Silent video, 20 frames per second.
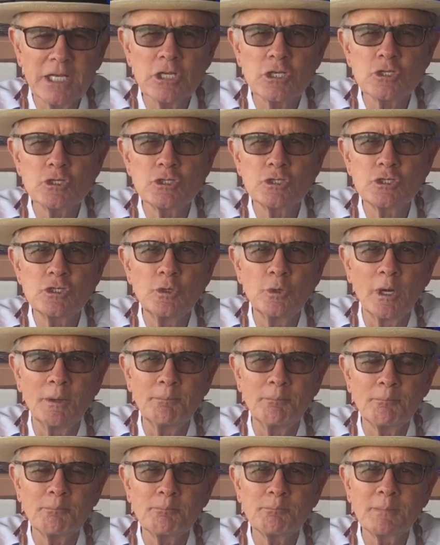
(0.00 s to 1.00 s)
it to
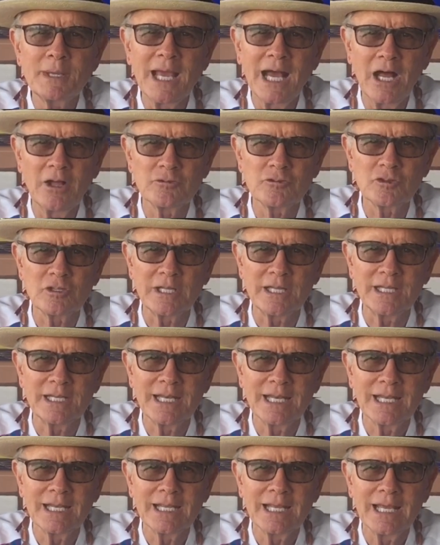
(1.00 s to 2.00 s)
a
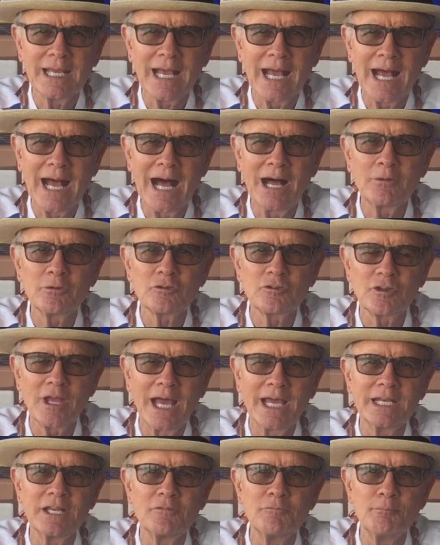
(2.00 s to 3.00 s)
consulate
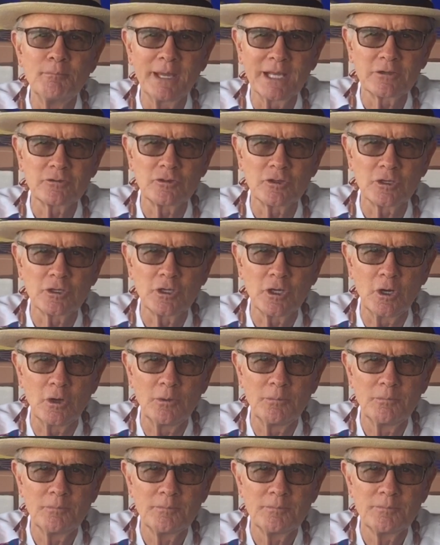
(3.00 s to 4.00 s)
outside of Mexico.